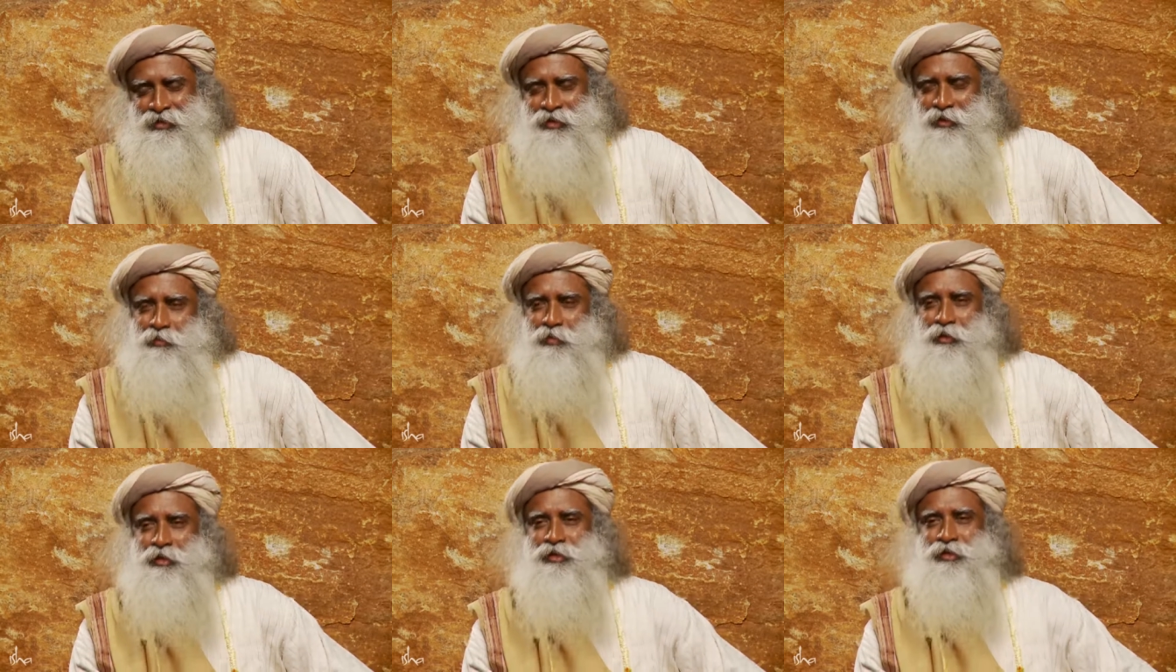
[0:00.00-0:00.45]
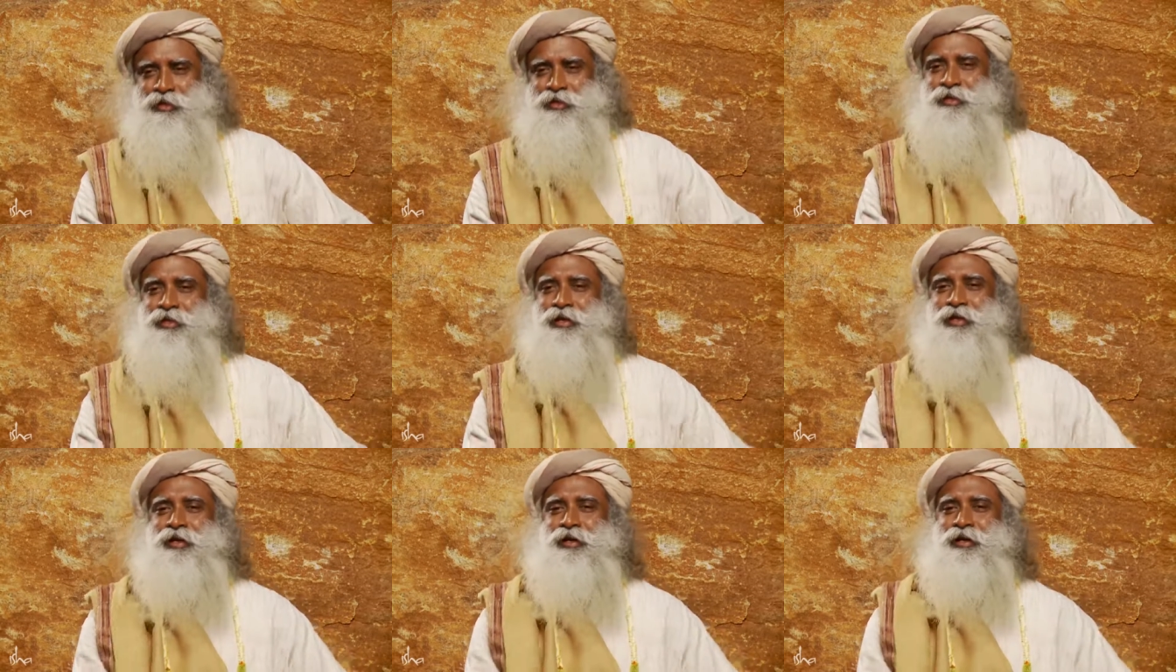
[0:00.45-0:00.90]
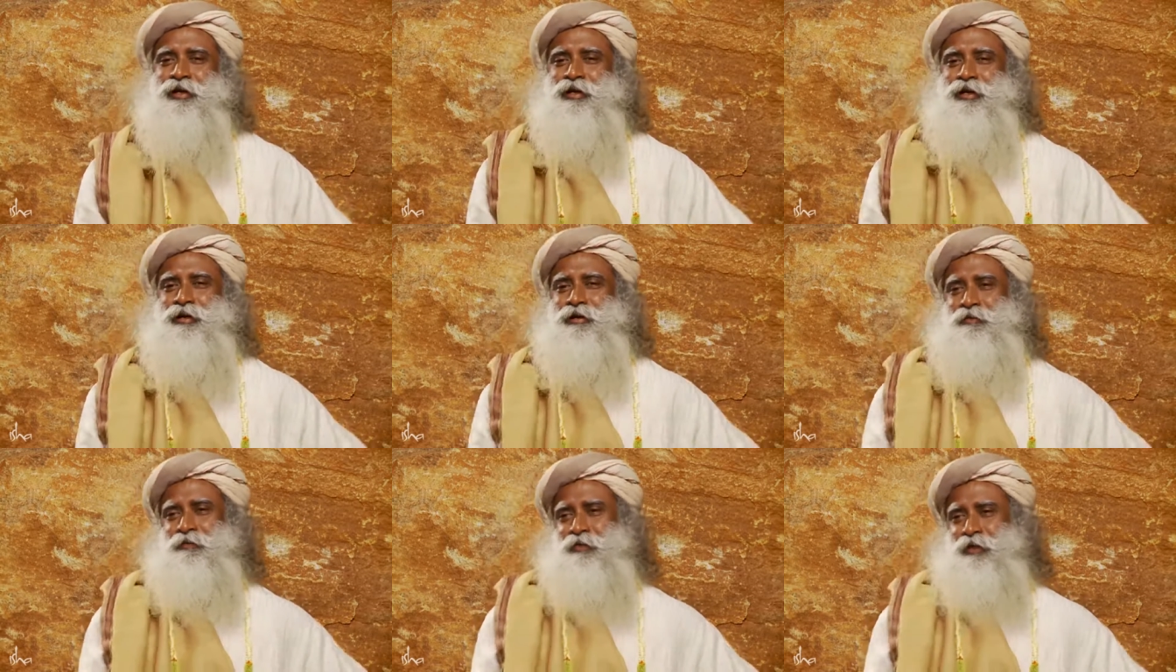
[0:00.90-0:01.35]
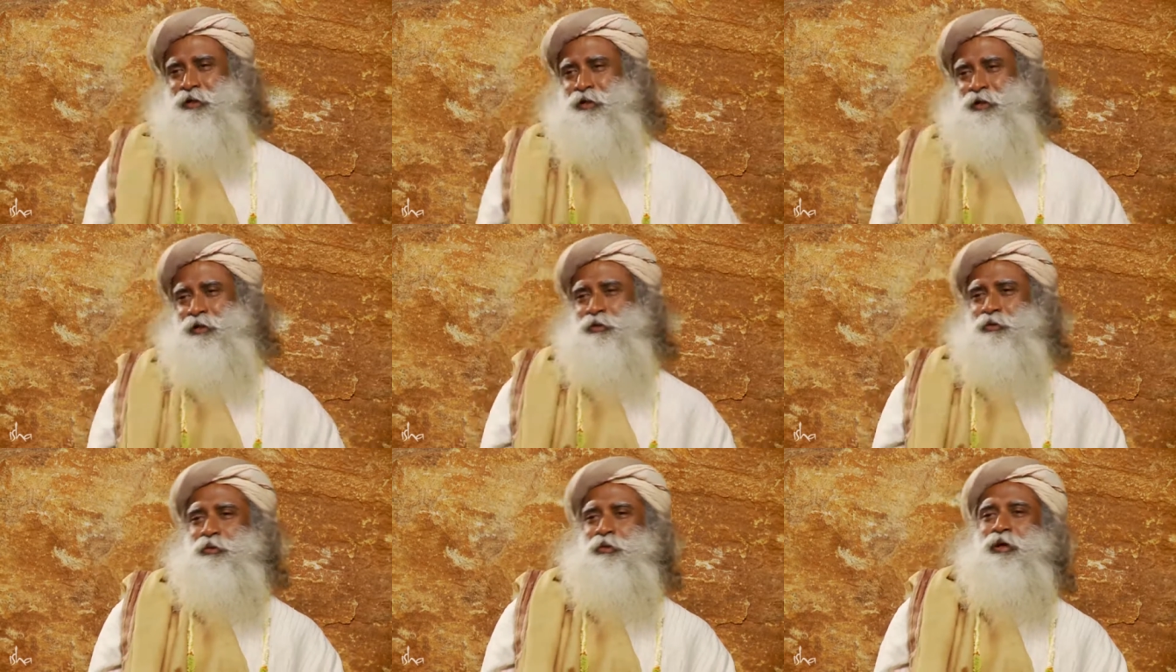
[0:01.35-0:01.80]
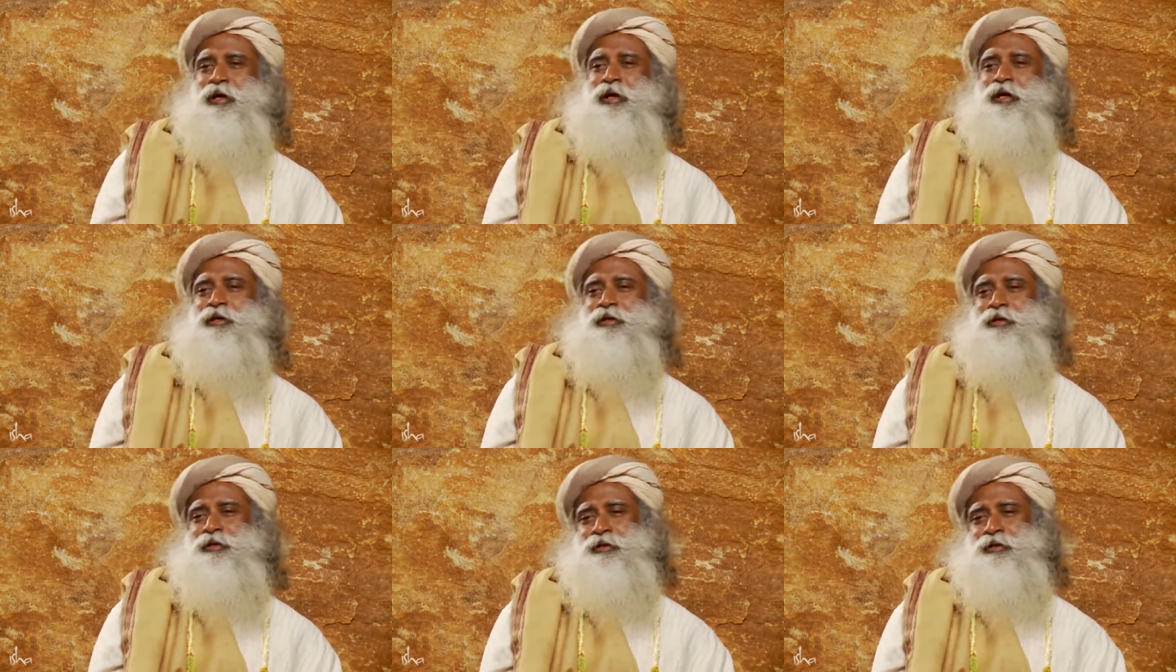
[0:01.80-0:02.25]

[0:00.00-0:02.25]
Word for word: Depends uh, whether you like